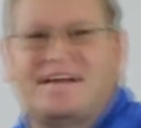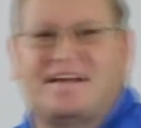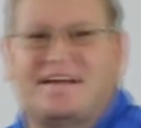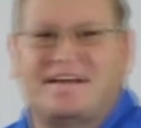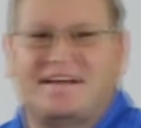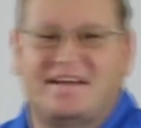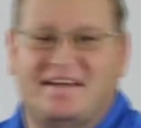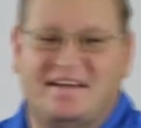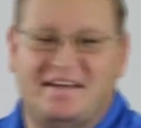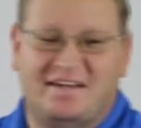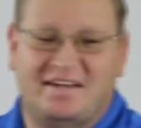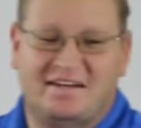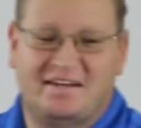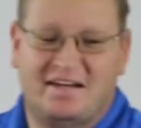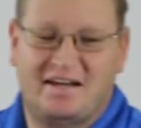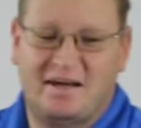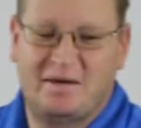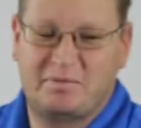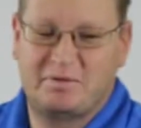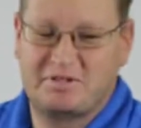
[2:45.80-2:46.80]
And
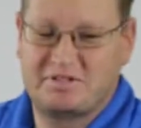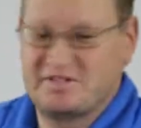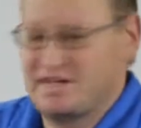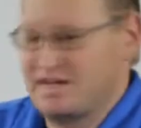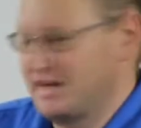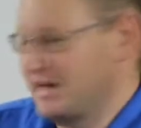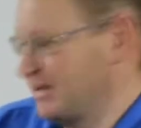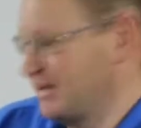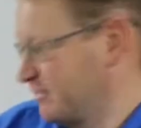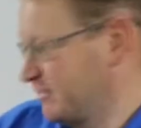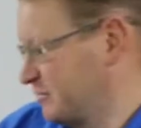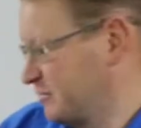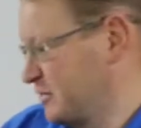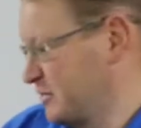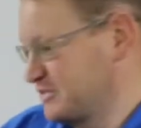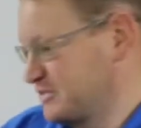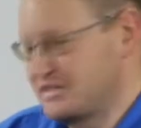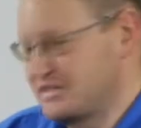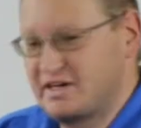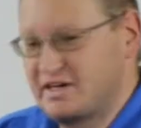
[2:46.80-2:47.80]
I'm going to stand up for
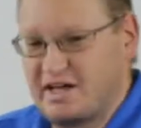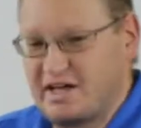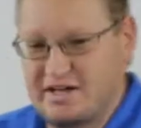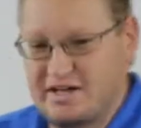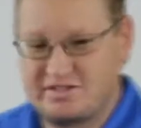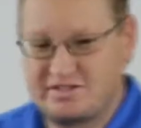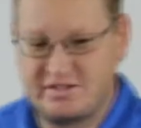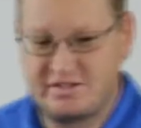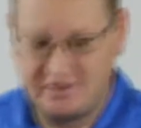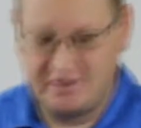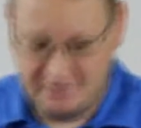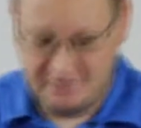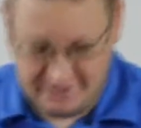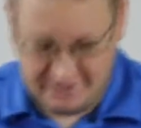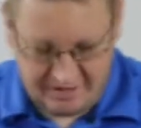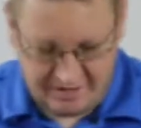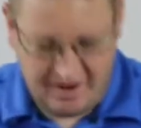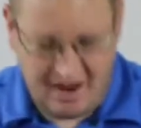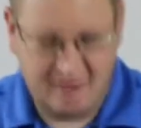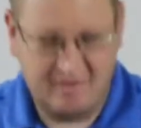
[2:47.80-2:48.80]
most today. So
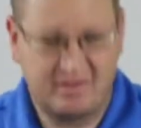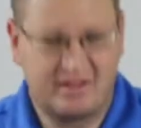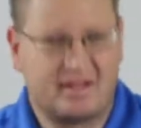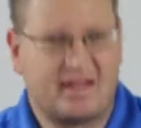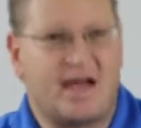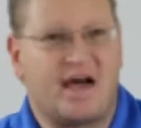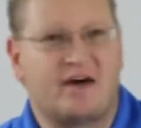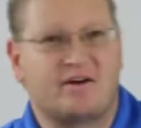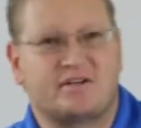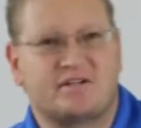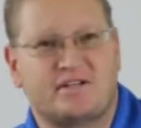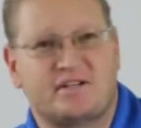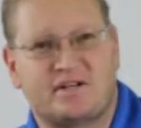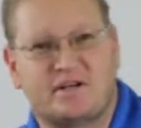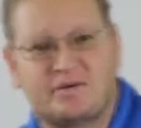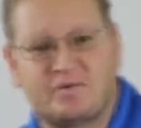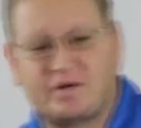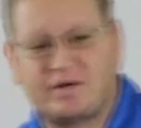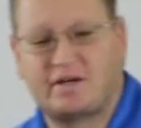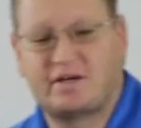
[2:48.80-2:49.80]
instead of having the couch
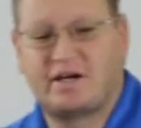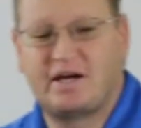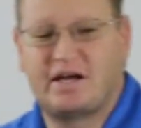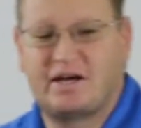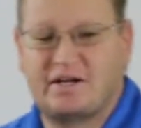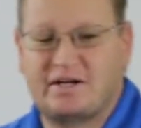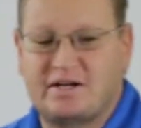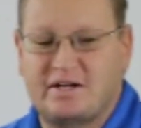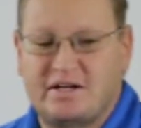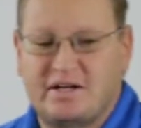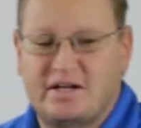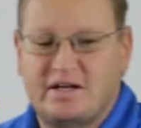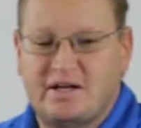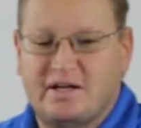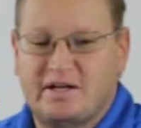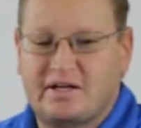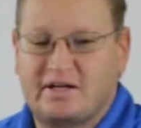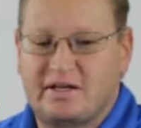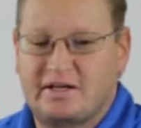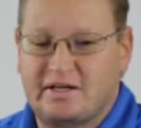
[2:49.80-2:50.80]
here, we're going to kind of
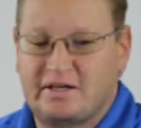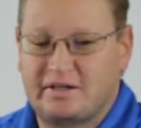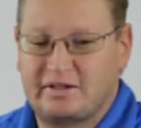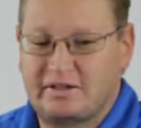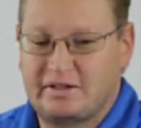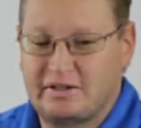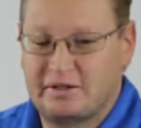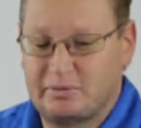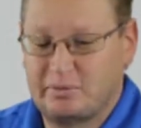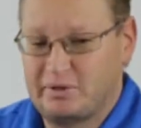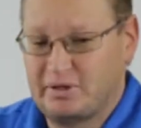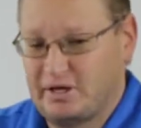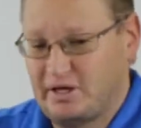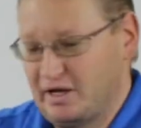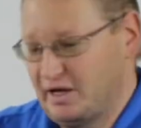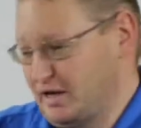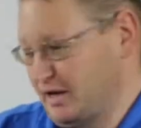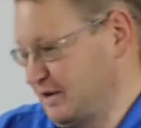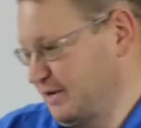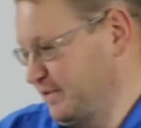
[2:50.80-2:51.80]
get a little bit
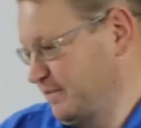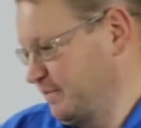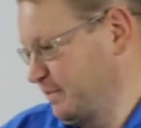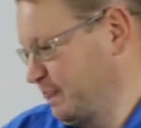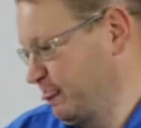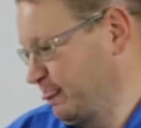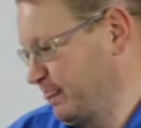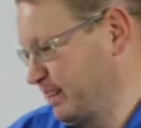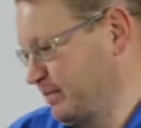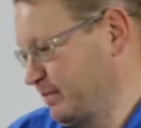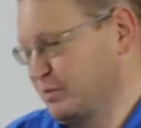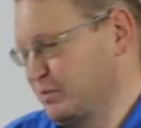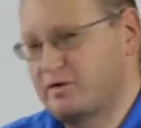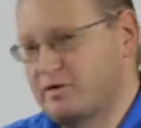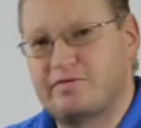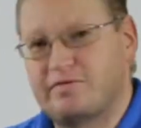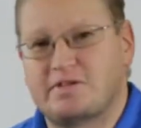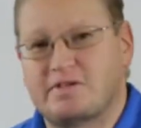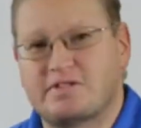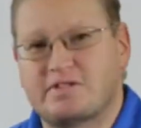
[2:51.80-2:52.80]
more
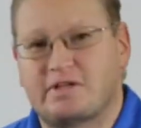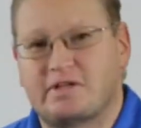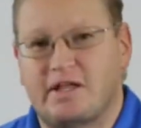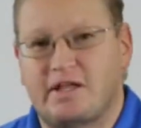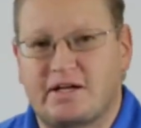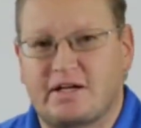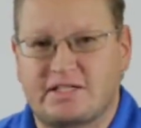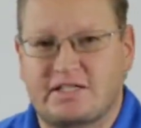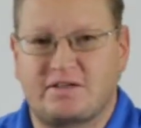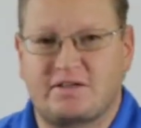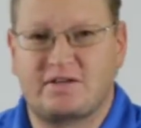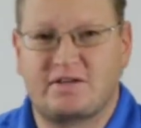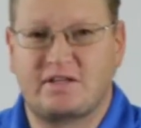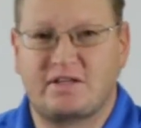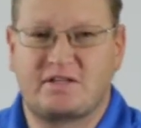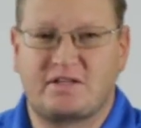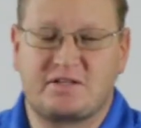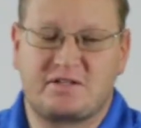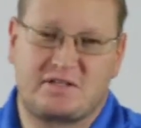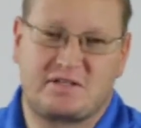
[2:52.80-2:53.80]
physical activity in
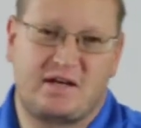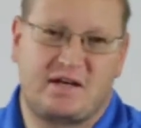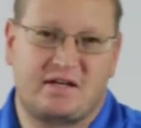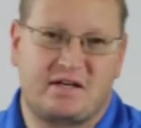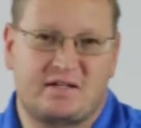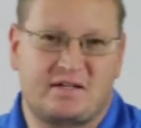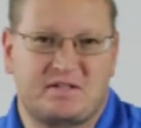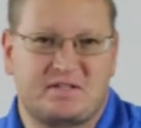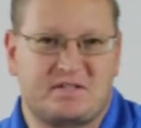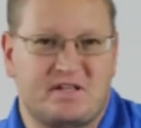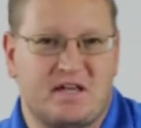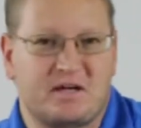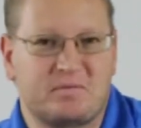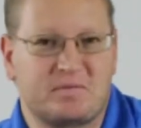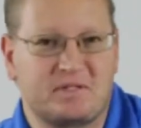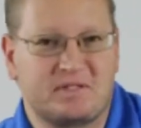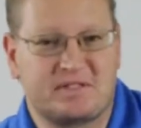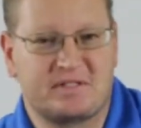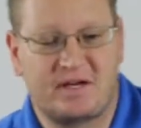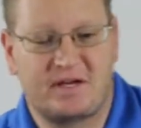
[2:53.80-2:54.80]
this
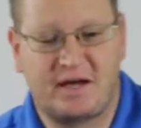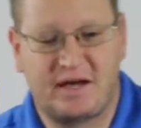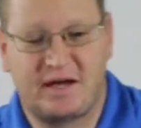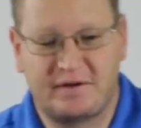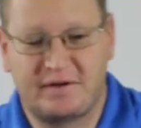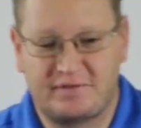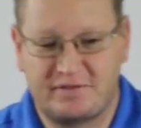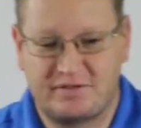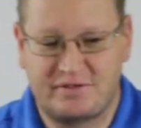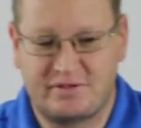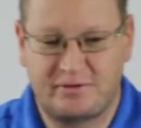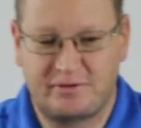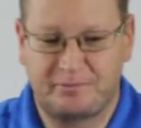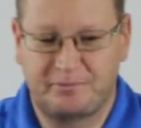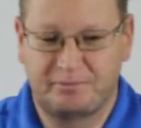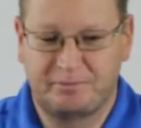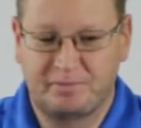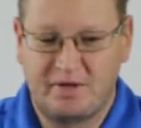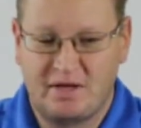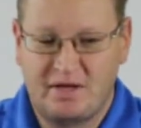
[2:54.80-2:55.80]
segment tonight. So
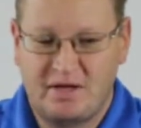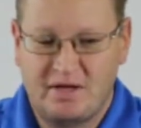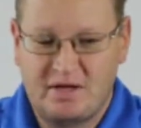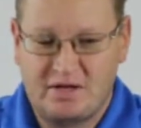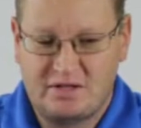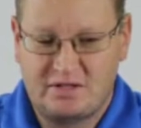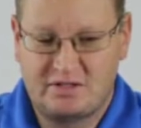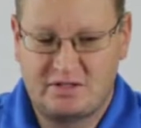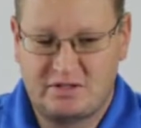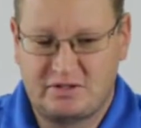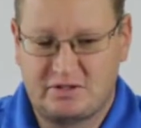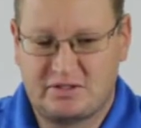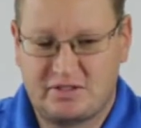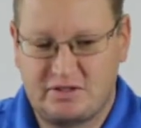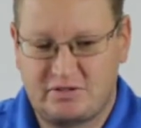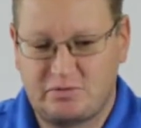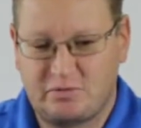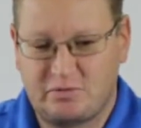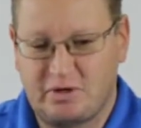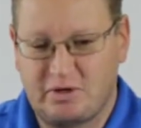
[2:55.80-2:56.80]
as you notice, I
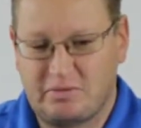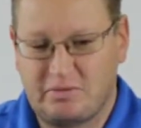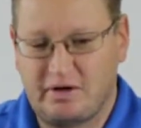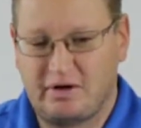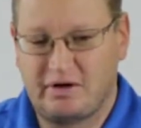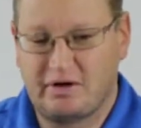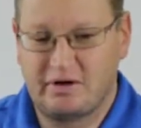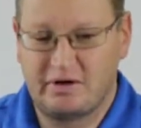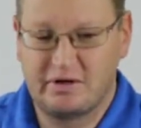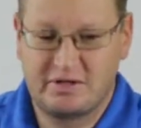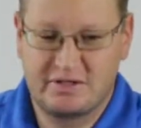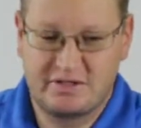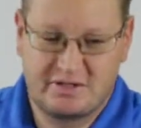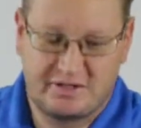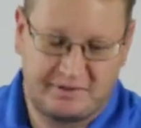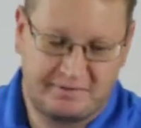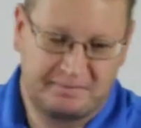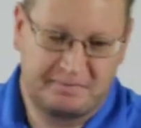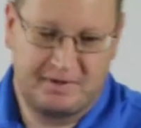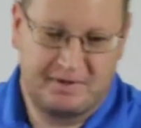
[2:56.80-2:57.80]
was wearing my harness,
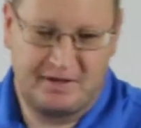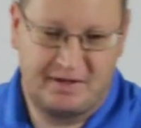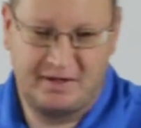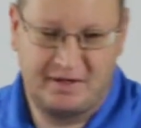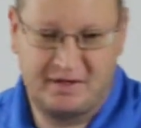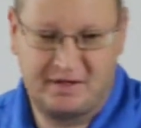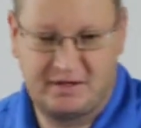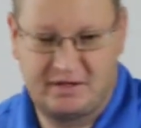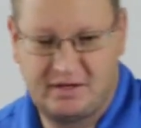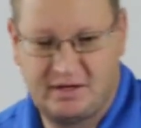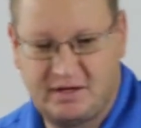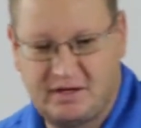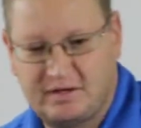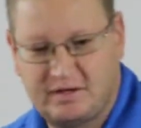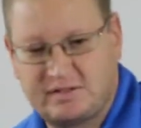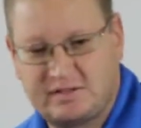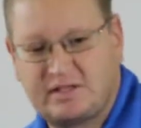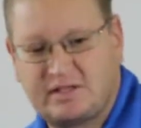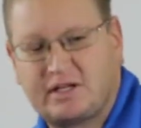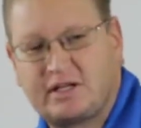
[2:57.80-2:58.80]
and
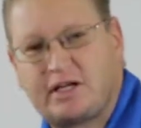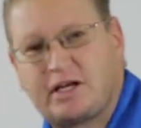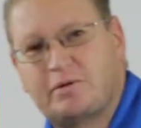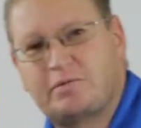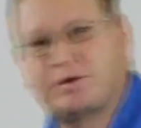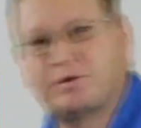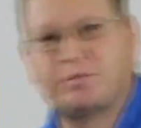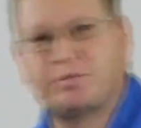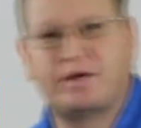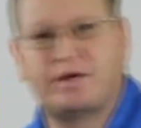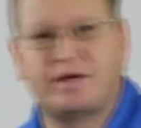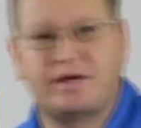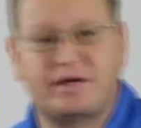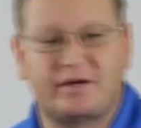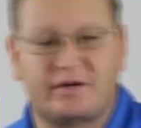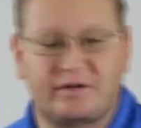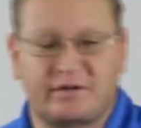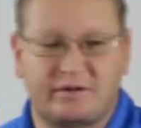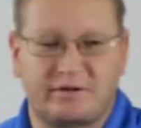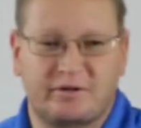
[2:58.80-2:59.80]
it's going to come into play
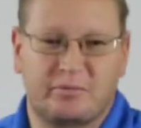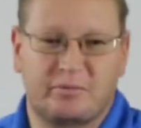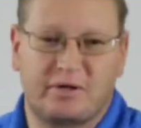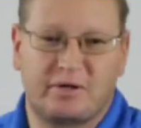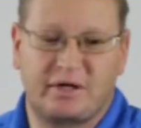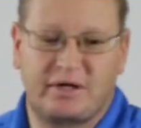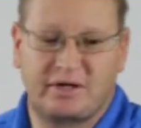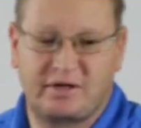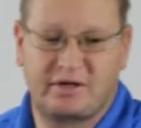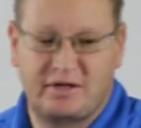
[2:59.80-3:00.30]
here in a little bit.